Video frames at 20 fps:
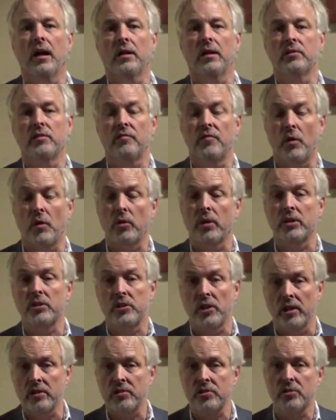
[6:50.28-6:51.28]
devoted
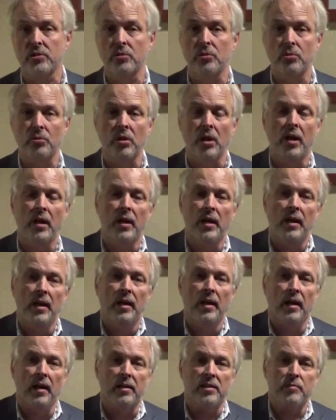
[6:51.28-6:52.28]
just to
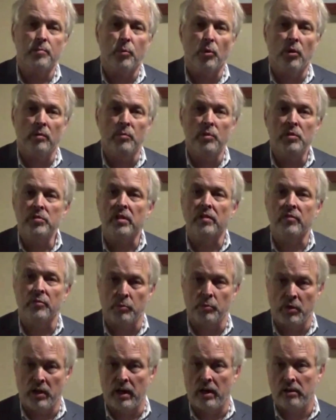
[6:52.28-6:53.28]
exploring music
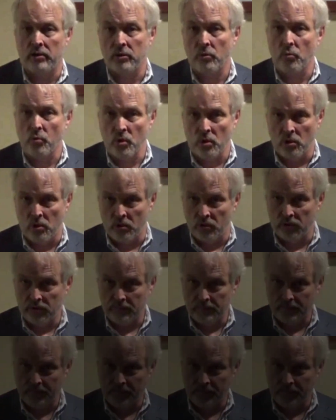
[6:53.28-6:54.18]
from around the world.